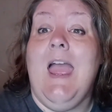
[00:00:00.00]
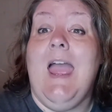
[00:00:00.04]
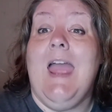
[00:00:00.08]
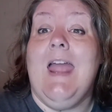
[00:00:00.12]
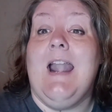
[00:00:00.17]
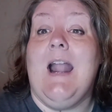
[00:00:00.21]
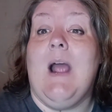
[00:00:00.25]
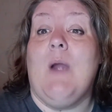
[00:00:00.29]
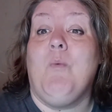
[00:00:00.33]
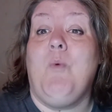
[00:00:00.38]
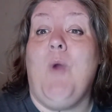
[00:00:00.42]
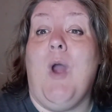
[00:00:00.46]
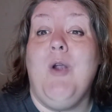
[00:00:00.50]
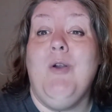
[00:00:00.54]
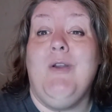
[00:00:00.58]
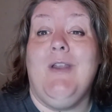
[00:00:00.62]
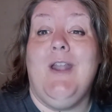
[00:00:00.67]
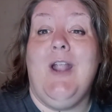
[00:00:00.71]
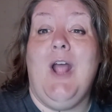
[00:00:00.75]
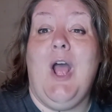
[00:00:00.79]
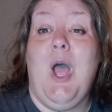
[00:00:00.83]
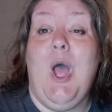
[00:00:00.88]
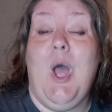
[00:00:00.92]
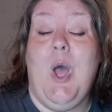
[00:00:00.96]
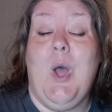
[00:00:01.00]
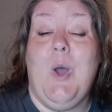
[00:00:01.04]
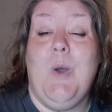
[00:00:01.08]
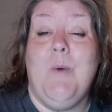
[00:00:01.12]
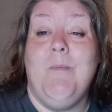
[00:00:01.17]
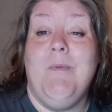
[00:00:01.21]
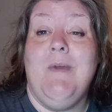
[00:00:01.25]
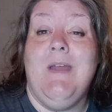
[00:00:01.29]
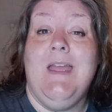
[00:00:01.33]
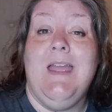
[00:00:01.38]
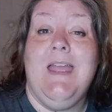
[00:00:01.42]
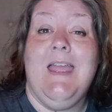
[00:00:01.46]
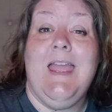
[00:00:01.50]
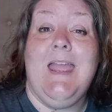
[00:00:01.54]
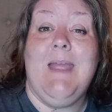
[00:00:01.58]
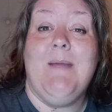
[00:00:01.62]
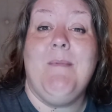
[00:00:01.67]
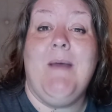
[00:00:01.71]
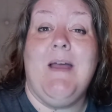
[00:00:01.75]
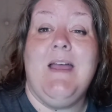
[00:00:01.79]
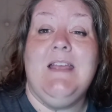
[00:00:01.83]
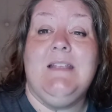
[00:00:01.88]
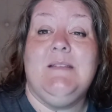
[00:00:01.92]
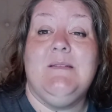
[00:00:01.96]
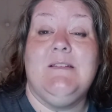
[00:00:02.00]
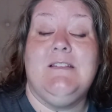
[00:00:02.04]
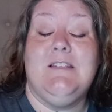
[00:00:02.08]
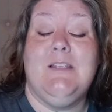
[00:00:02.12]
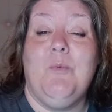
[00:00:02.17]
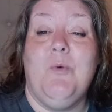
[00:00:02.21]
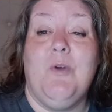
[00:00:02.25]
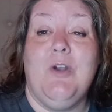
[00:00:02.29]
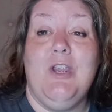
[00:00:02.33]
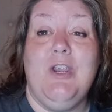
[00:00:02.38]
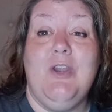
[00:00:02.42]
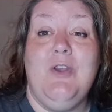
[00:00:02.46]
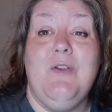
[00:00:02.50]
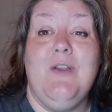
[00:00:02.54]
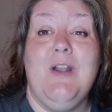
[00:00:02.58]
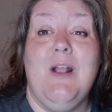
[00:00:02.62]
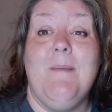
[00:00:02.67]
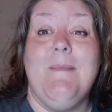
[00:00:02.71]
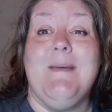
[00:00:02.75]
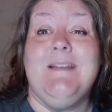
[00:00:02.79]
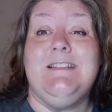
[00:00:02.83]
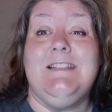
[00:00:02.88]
And I rode it home, and my husband said, What are you doing home?